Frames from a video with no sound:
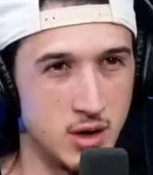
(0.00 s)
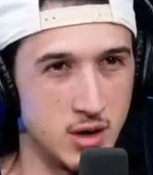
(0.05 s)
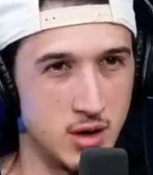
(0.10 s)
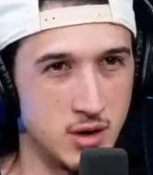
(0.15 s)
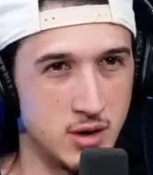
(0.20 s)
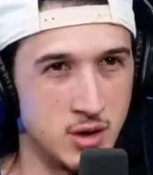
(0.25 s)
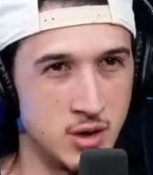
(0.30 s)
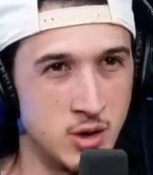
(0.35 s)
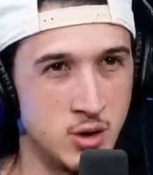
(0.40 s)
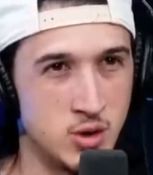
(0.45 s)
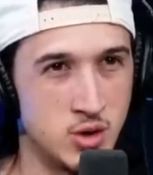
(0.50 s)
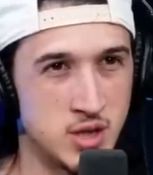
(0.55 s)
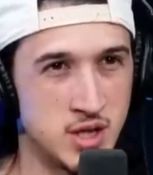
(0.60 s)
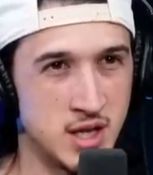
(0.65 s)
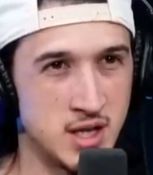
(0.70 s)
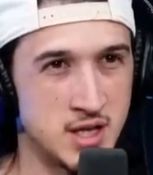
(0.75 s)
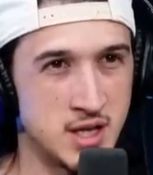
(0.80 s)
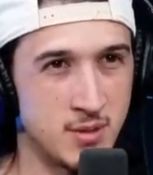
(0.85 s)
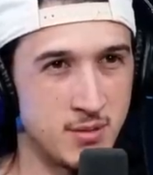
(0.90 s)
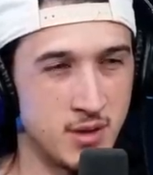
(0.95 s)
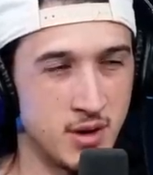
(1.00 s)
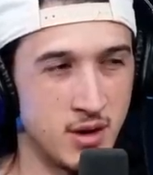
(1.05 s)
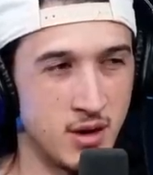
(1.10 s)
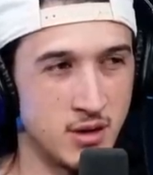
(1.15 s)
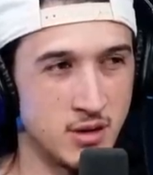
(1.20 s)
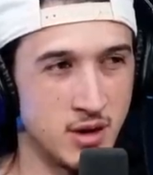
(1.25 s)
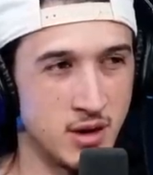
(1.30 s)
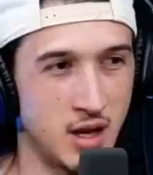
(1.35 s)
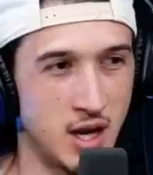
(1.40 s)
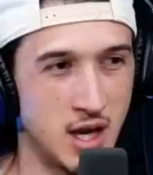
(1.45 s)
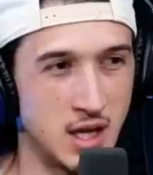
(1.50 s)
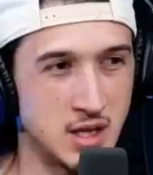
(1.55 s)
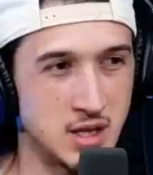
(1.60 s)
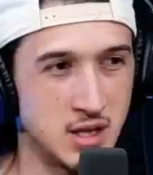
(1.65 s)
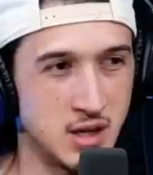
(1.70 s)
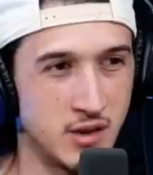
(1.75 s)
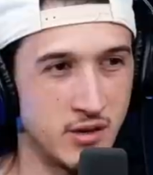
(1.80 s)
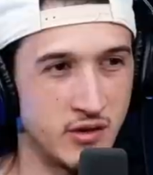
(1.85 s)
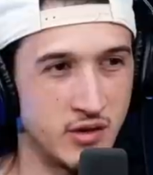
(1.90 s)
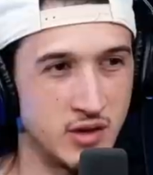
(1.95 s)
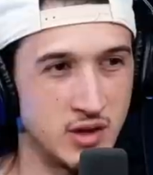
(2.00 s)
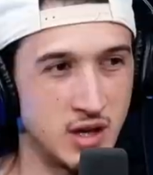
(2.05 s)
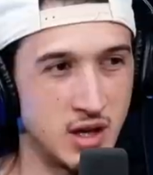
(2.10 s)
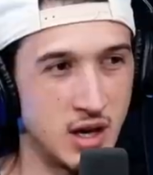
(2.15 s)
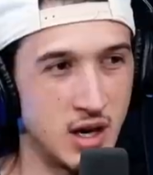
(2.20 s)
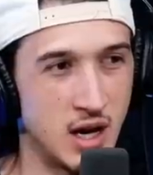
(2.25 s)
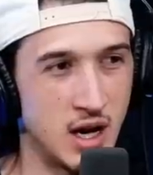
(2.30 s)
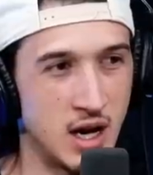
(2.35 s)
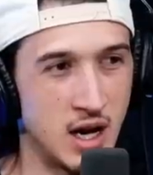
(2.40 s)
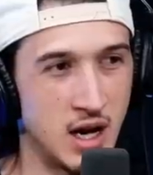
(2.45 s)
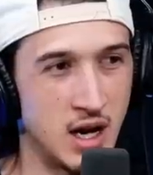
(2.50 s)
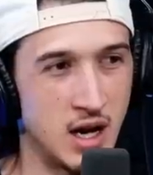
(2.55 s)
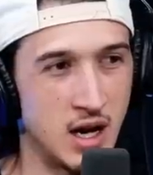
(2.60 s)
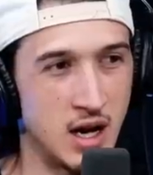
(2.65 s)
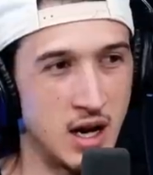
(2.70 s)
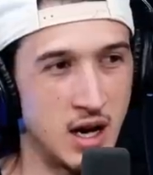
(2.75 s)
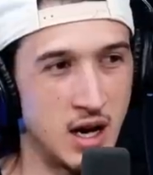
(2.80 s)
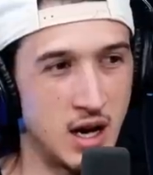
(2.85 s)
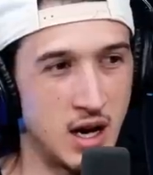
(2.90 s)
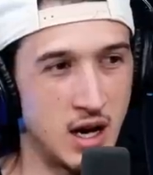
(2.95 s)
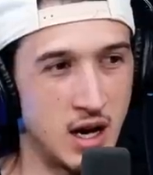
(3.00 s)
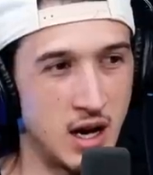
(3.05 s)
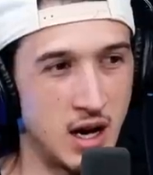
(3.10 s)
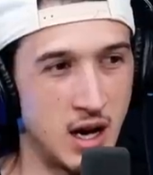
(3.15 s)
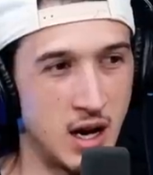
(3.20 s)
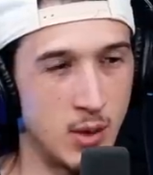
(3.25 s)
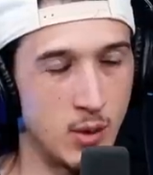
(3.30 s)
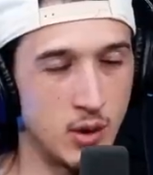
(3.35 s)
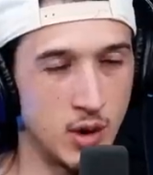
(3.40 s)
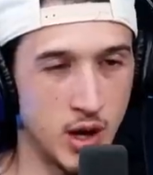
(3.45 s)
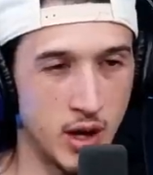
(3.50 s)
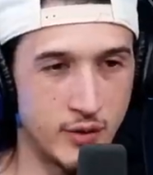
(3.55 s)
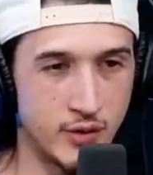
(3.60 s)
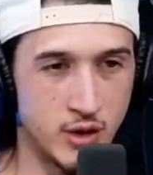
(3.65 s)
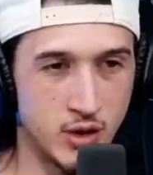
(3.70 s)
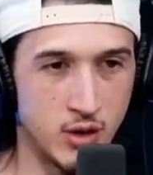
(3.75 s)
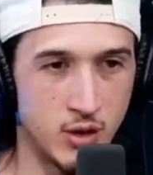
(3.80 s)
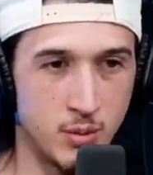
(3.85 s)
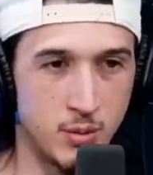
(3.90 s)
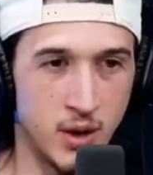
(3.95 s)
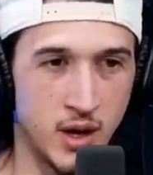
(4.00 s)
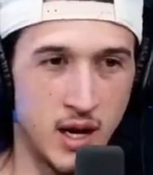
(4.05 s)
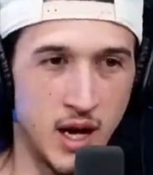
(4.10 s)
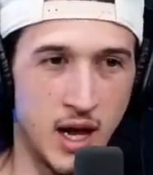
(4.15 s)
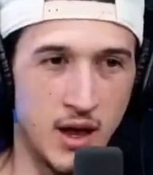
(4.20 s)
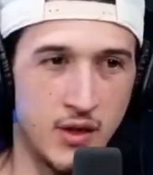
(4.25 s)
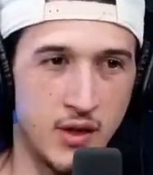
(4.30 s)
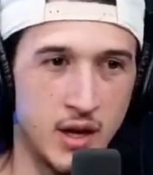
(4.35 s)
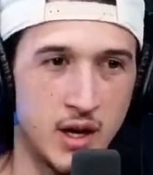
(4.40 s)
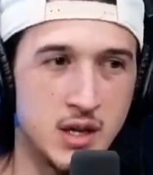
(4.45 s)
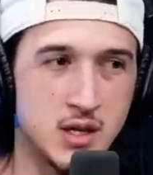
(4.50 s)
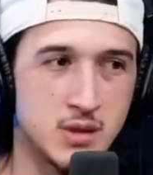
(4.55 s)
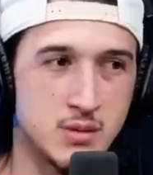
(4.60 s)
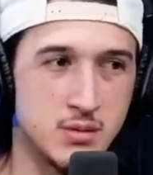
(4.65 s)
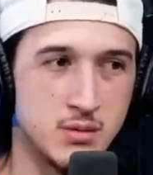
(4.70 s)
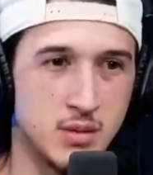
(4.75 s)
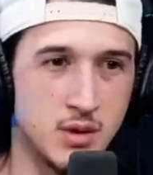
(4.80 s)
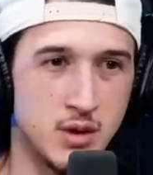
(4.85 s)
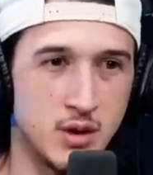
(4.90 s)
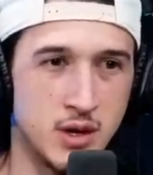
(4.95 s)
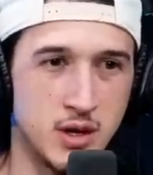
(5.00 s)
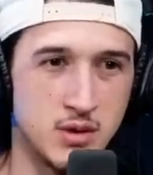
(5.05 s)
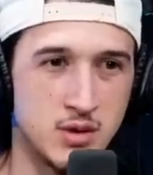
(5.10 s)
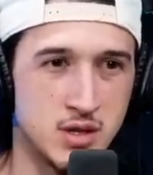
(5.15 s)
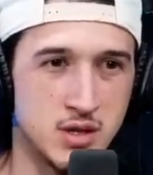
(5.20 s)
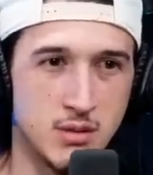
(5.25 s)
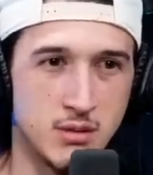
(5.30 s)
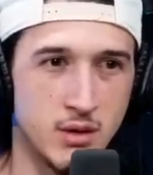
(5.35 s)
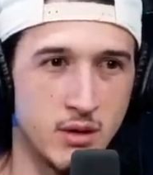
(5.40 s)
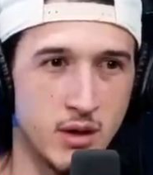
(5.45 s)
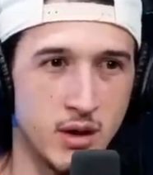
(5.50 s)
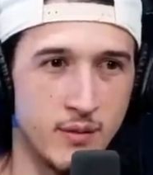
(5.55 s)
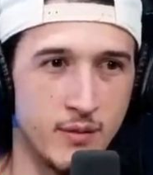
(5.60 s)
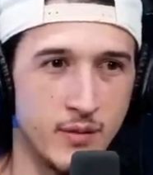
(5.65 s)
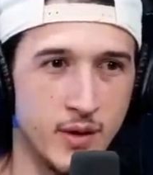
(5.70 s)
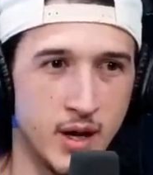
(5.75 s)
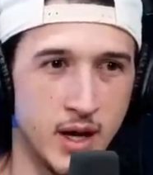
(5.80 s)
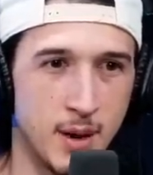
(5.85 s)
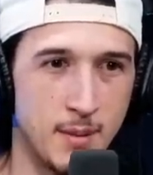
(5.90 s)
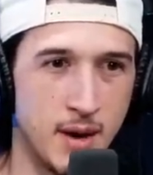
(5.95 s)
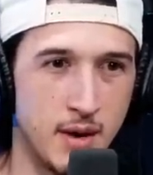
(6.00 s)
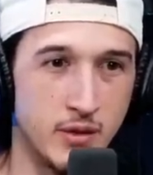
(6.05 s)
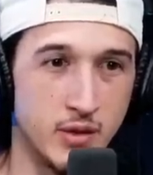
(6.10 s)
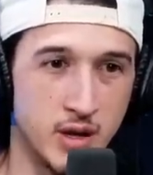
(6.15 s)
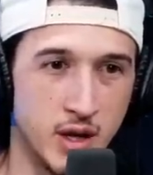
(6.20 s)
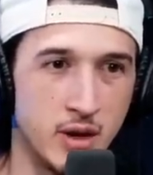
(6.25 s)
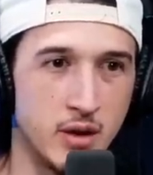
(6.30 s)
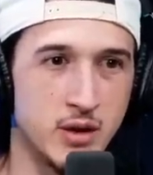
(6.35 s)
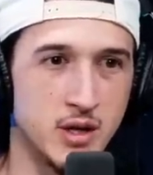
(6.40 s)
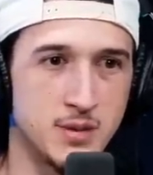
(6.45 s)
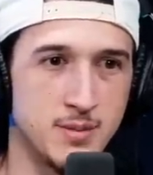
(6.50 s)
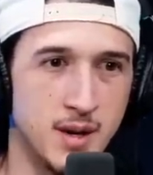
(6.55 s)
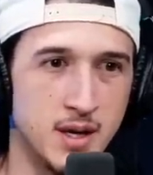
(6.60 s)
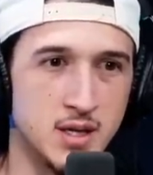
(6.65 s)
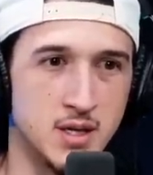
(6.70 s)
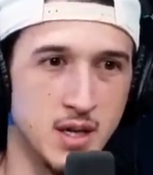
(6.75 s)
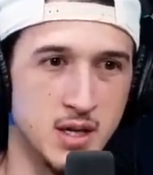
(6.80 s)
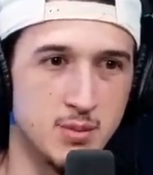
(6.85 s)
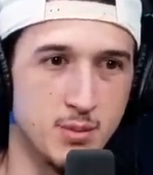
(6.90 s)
You said something along the lines of, I would love to, but I think you said something wrong. Like, I'm having dinner. It's my son's